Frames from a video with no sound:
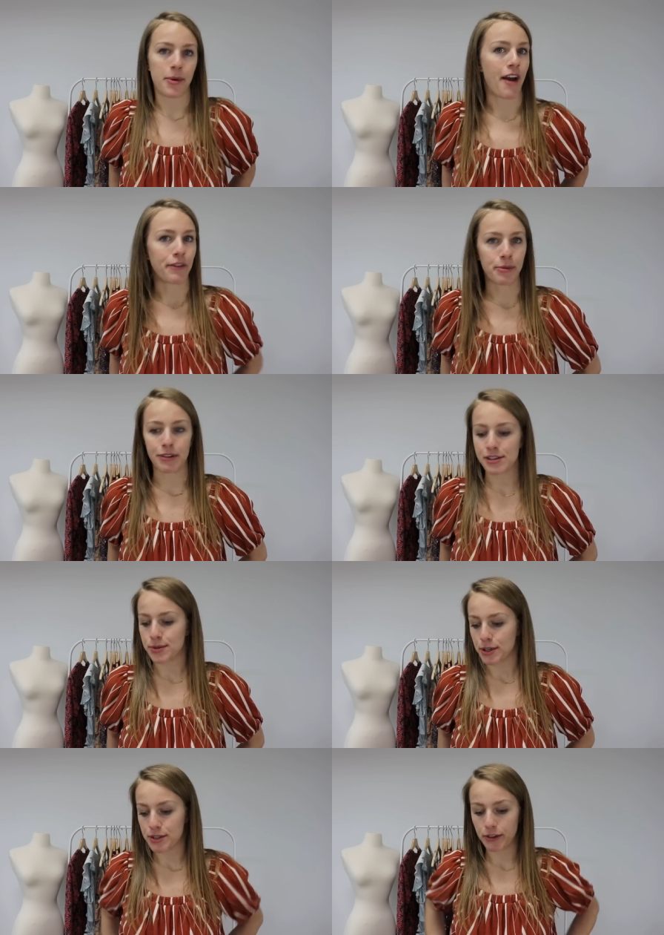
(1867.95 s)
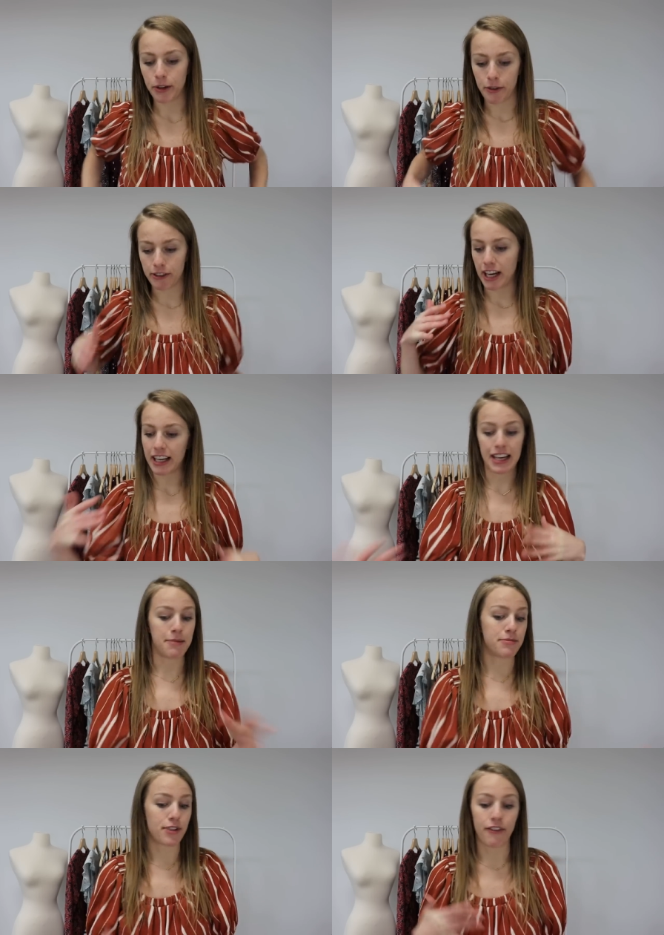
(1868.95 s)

We have to be resourceful. We've got to keep